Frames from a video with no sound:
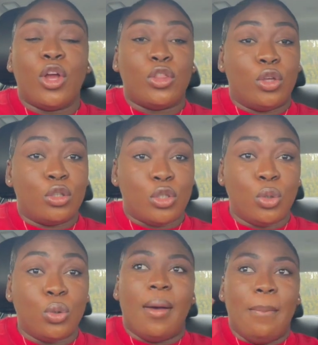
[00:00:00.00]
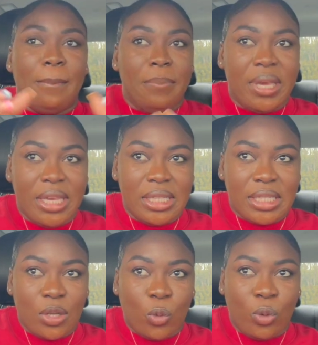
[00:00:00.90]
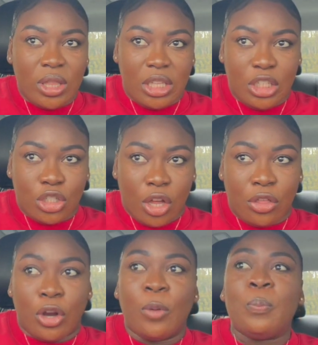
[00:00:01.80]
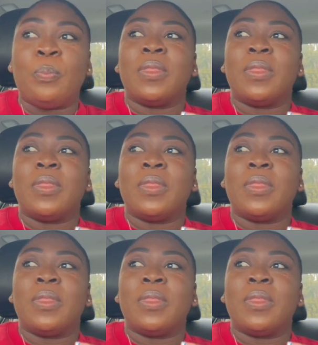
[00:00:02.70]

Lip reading: the 2 meet with each other.